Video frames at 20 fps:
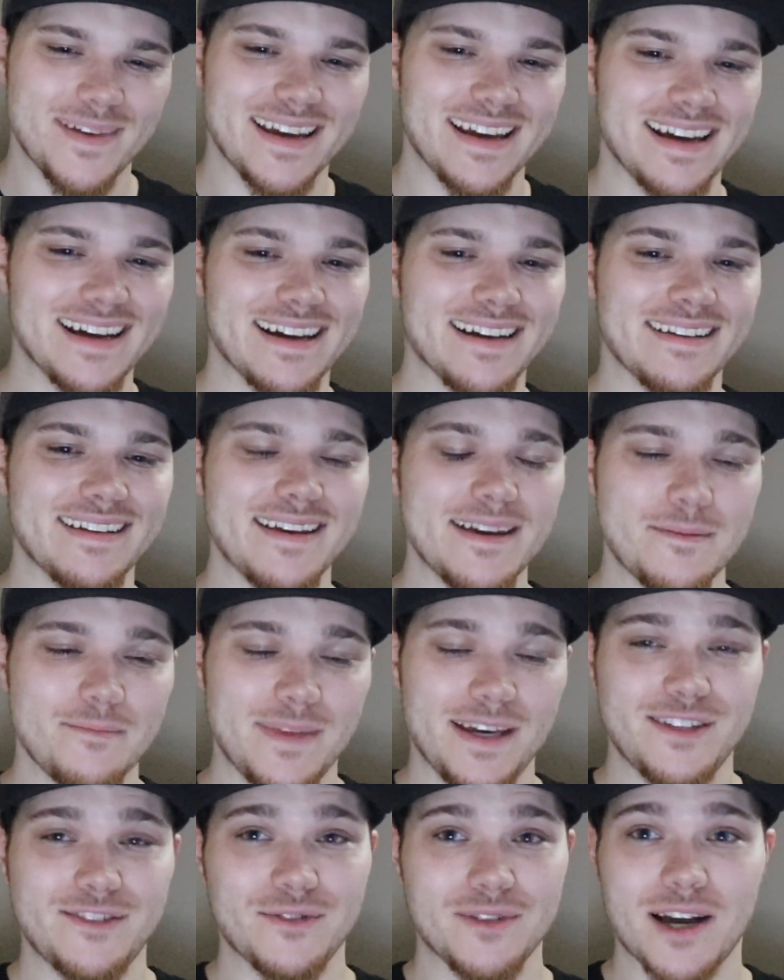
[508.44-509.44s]
man,
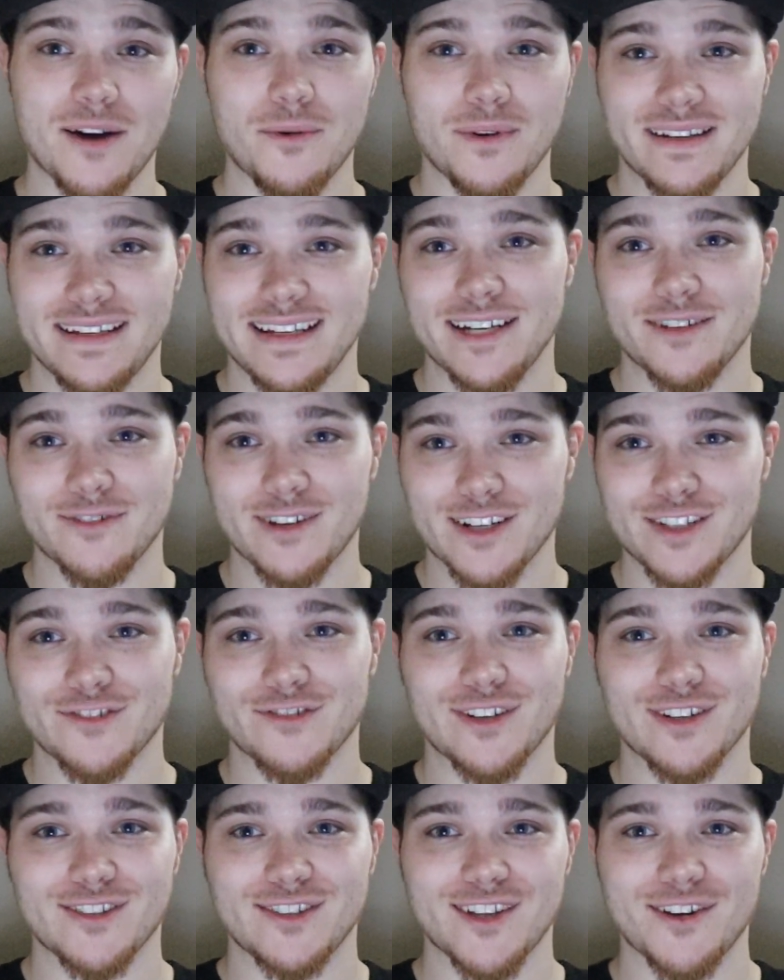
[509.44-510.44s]
makes you not want to eat at
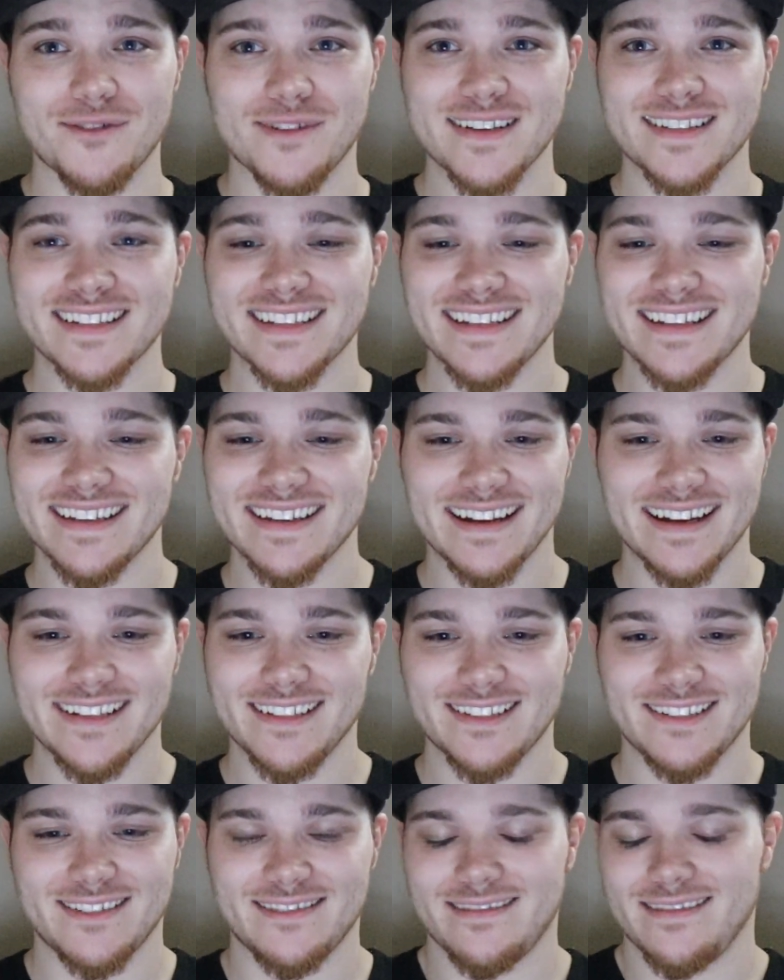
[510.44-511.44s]
restaurants though, doesn't it? I
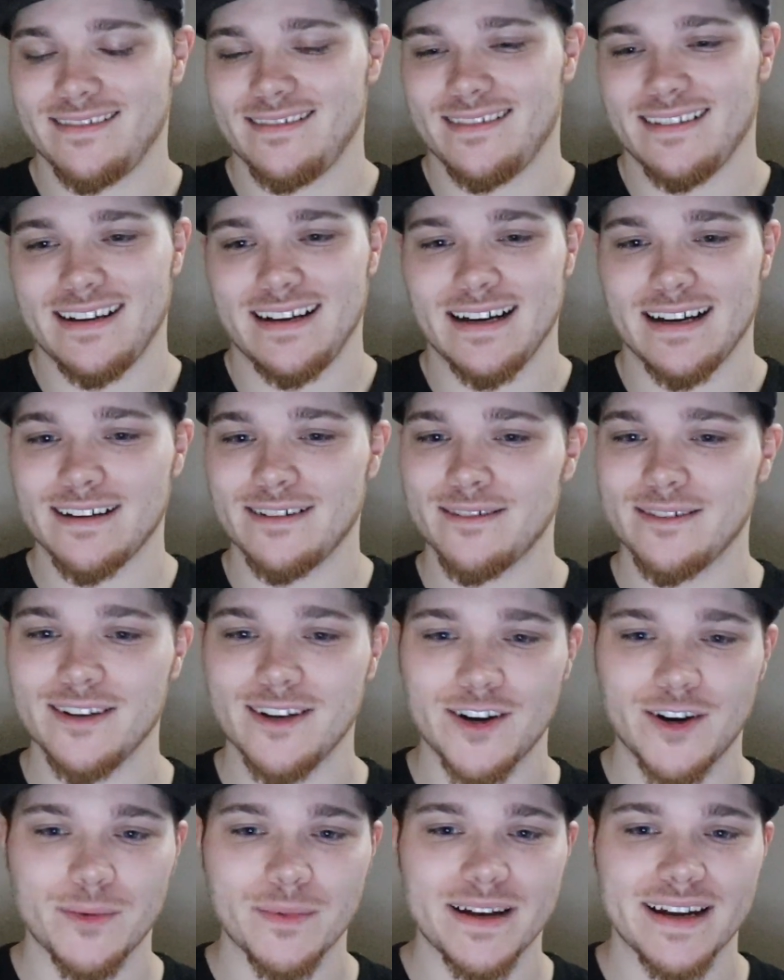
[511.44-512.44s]
just, I don't
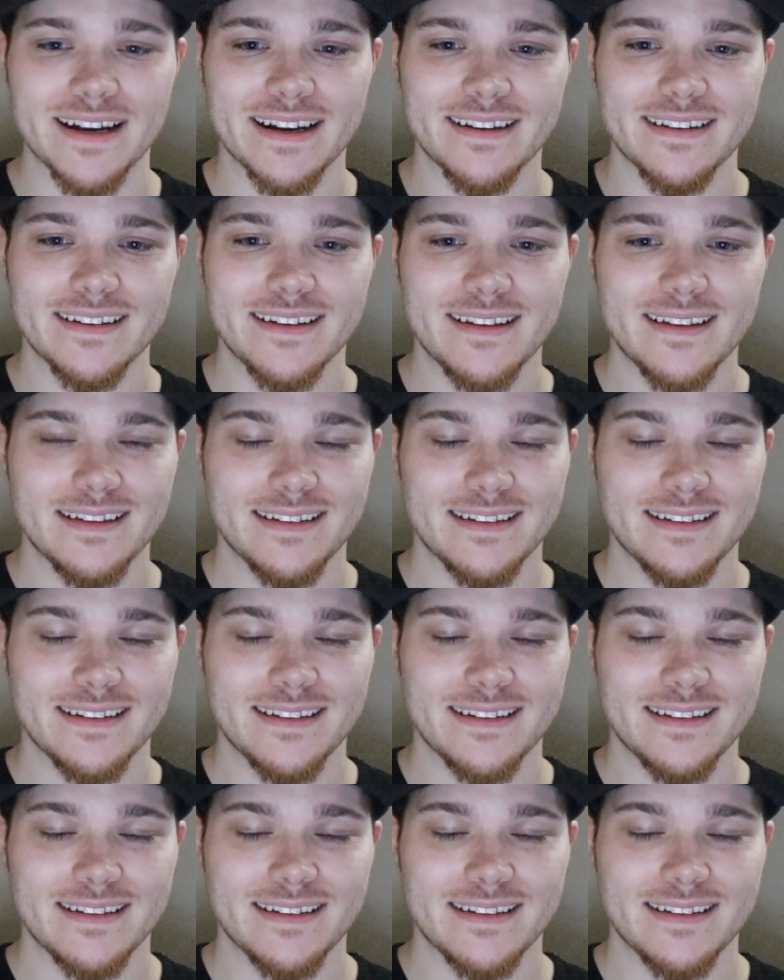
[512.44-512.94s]
know, man.